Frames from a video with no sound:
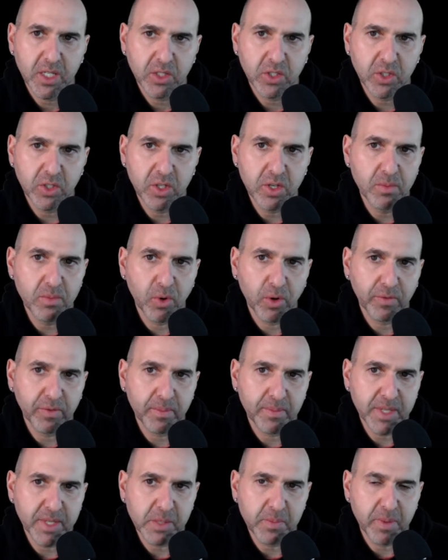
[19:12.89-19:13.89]
2 more from
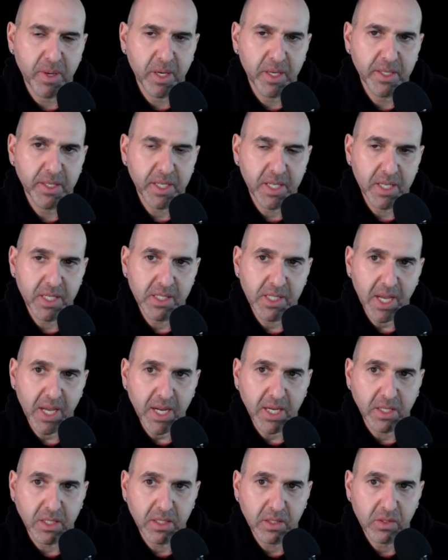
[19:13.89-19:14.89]
this bond is
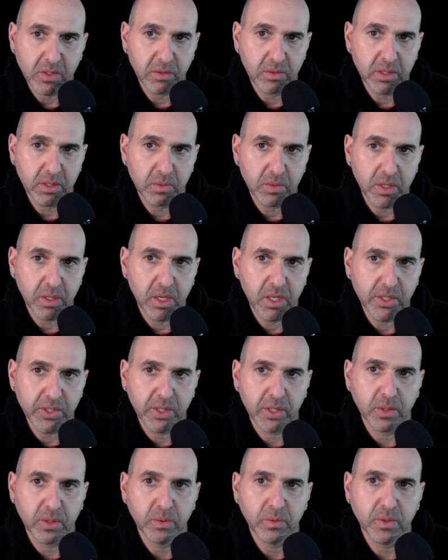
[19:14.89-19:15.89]
8. So this one
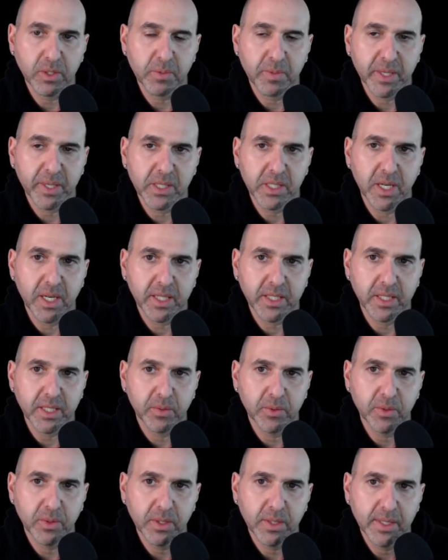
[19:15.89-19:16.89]
also respects the octet
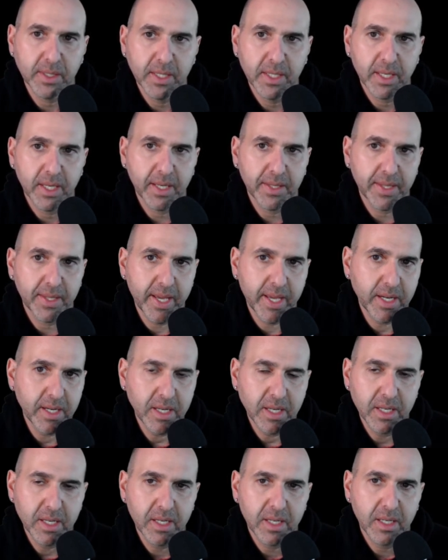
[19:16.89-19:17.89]
rule. And then
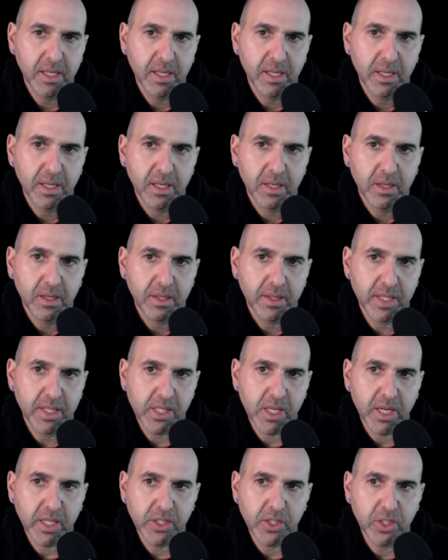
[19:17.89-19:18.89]
this
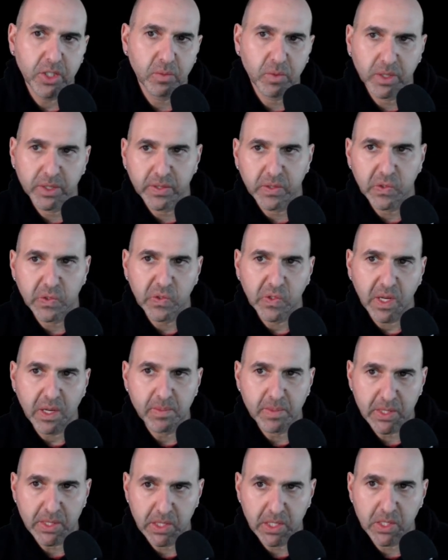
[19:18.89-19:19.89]
oxygen, well, it's the same
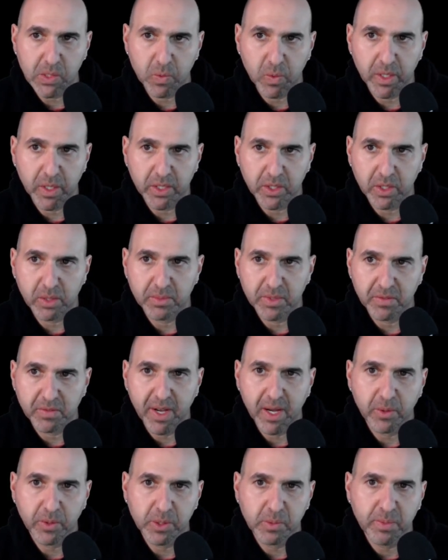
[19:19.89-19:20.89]
as this one in terms of
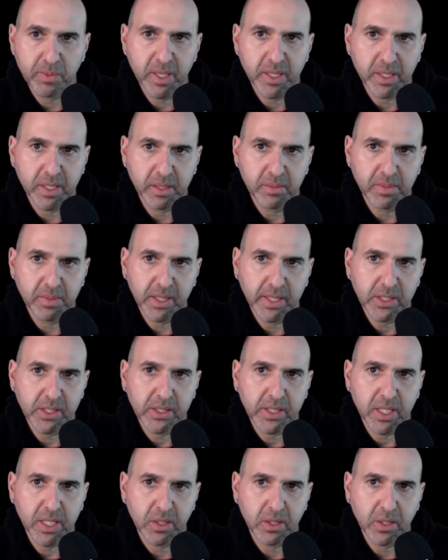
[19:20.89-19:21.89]
how it's bonded, but let's
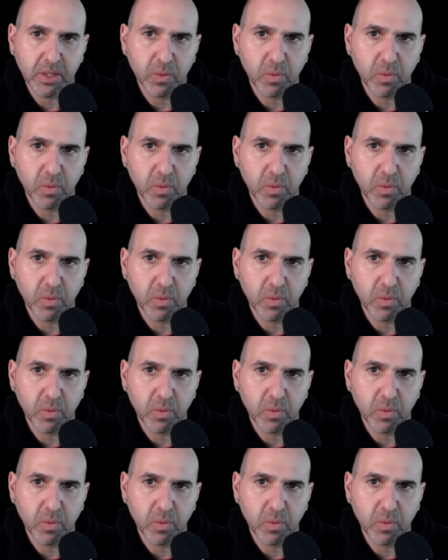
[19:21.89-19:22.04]
take a look.